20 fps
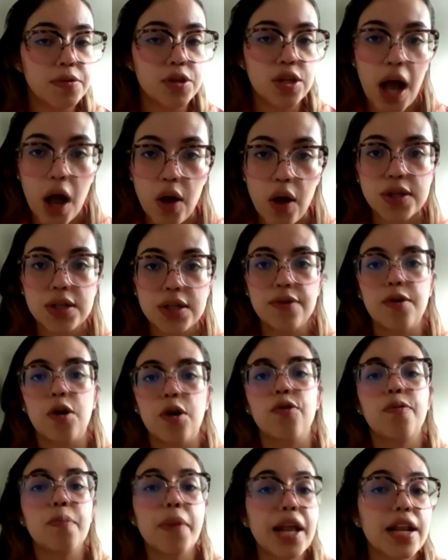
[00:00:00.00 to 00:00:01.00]
thousands
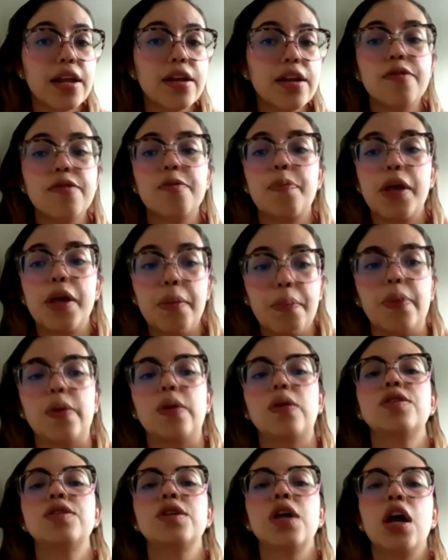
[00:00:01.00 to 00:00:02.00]
of millions of
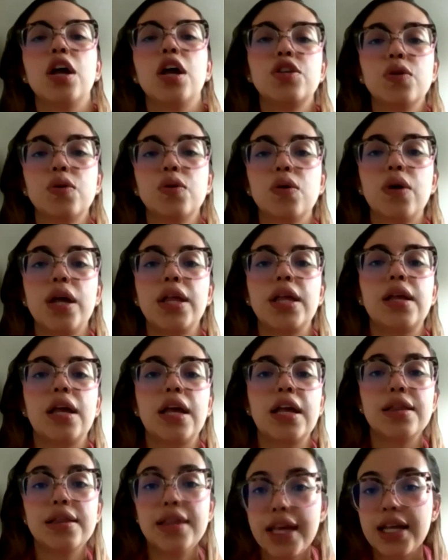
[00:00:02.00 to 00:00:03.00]
peoples to
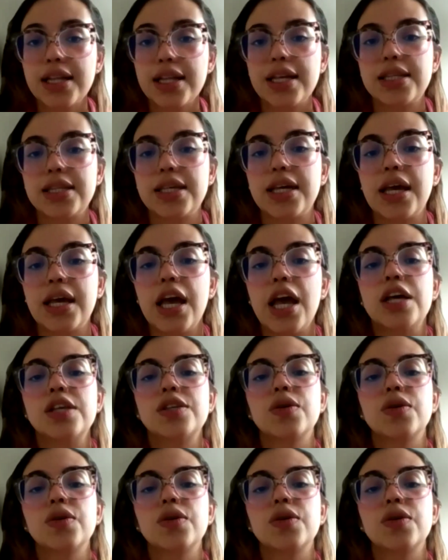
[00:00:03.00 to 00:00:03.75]
indignity.